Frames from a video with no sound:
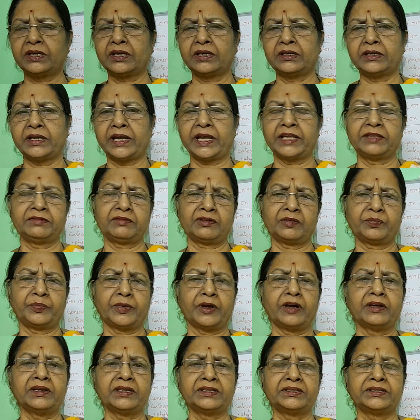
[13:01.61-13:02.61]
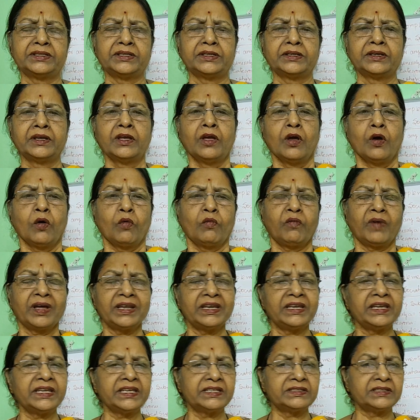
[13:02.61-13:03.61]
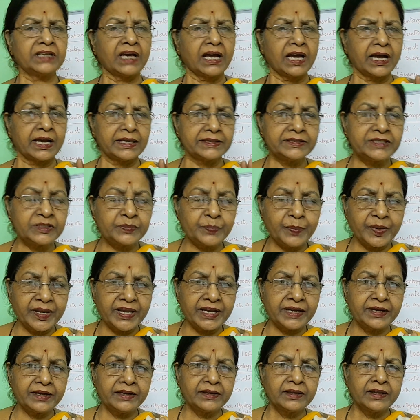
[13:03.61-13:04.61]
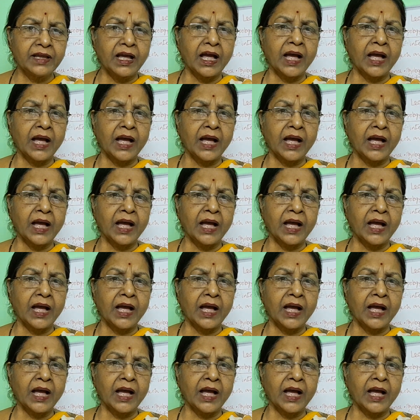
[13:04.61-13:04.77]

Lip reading: and anthropology, one is high speed,